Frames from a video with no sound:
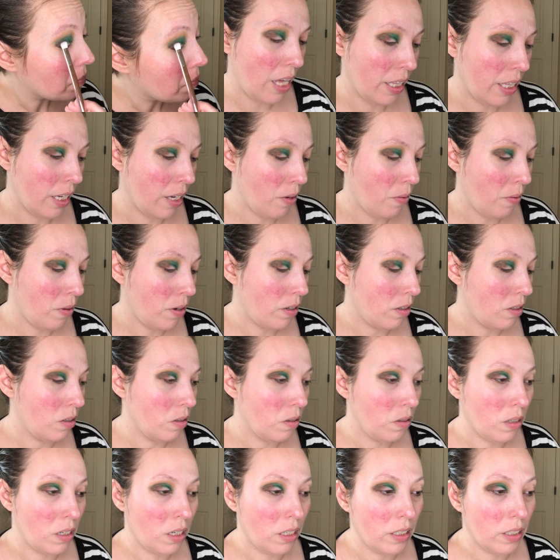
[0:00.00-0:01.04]
I think I want to
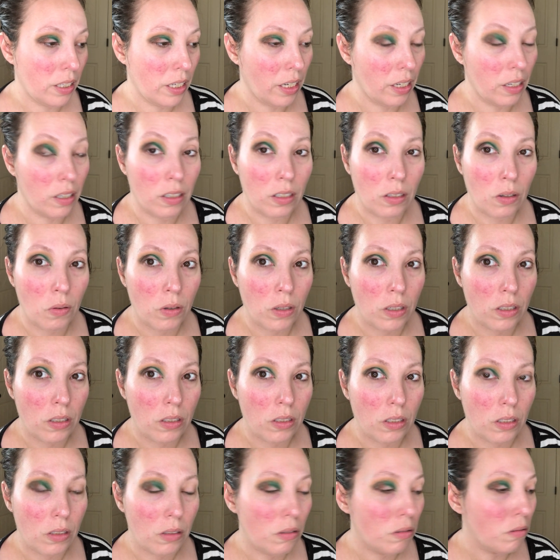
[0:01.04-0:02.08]
do it on the inner corner
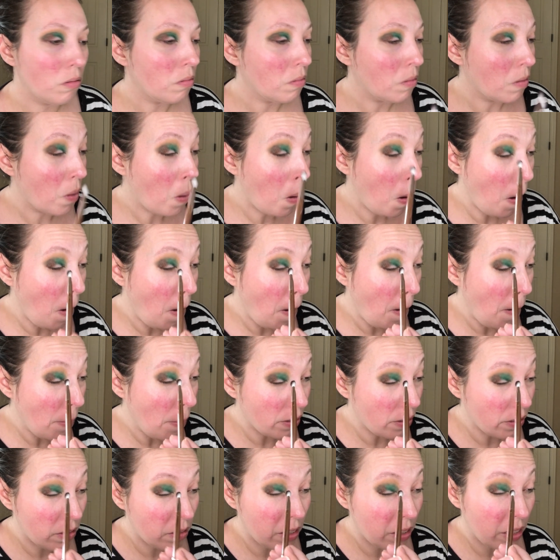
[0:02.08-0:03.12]
too.
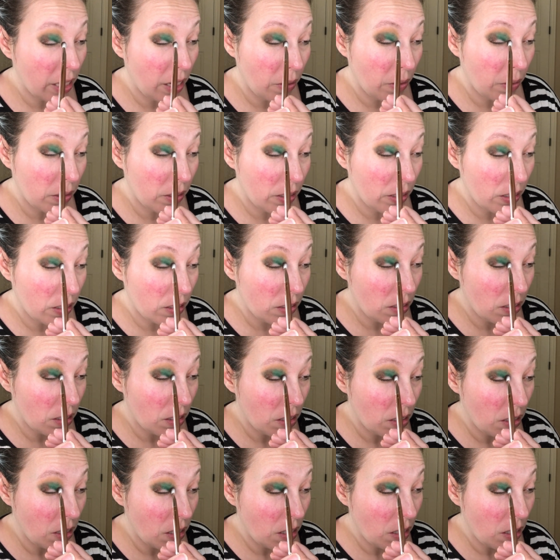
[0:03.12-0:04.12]
Let's see how it looks.